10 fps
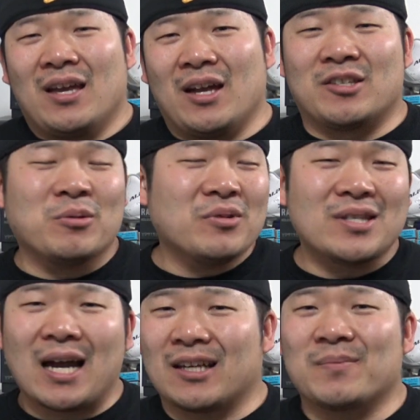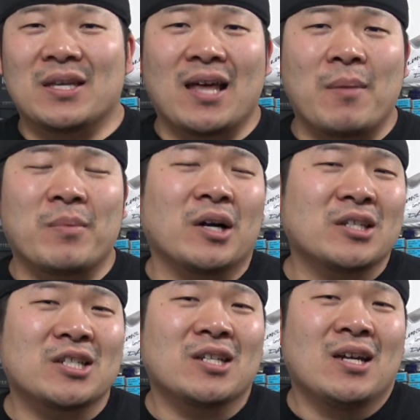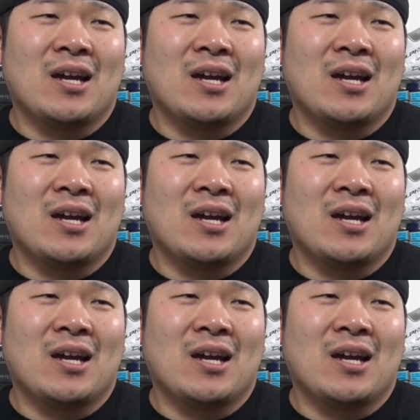a tune's not going to be that much.